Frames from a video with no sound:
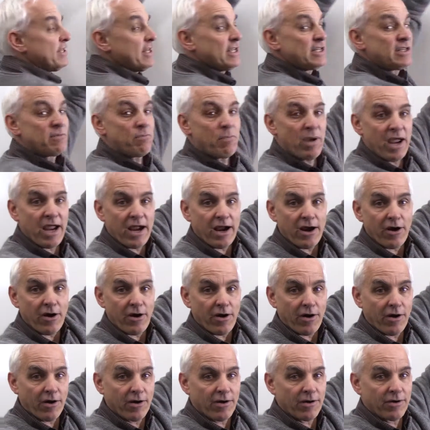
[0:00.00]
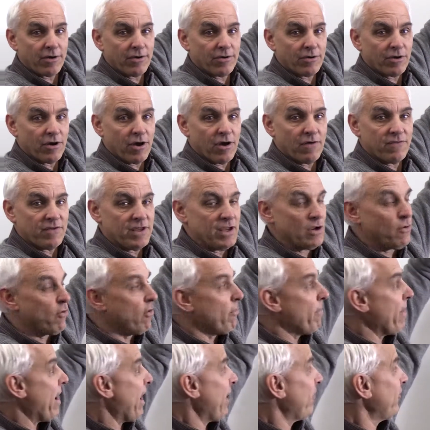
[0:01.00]
this pair of equal
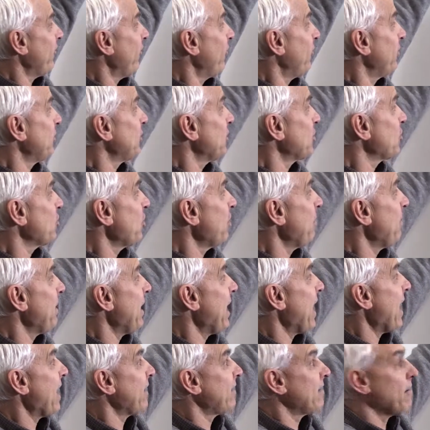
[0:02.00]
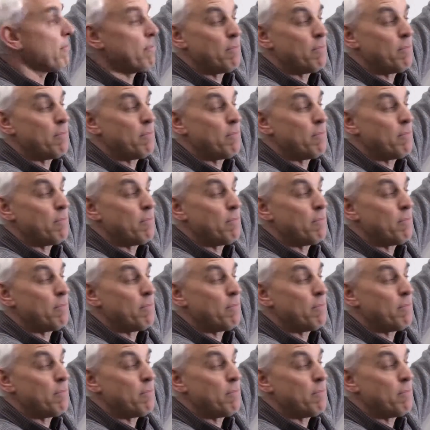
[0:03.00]
masses, which is going to be at the